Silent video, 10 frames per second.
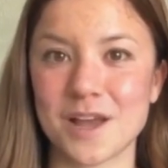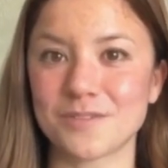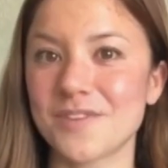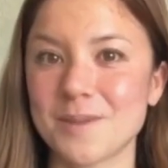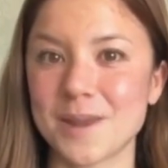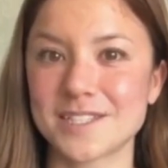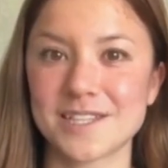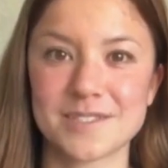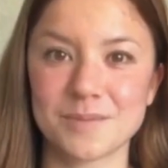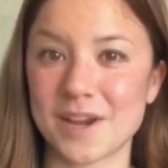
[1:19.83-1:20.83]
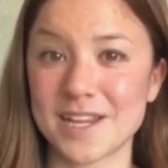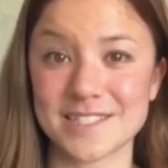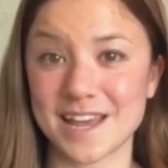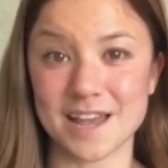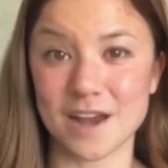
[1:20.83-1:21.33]
For the best experience
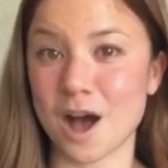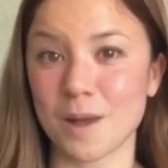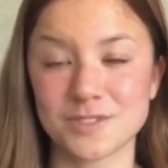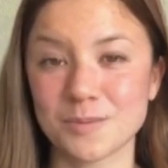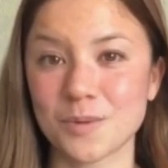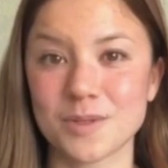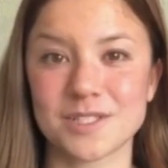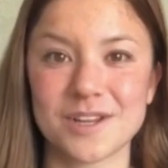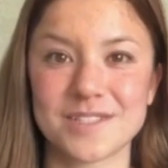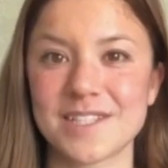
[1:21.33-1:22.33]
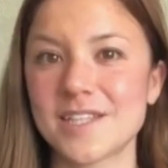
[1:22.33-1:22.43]
and optimal results,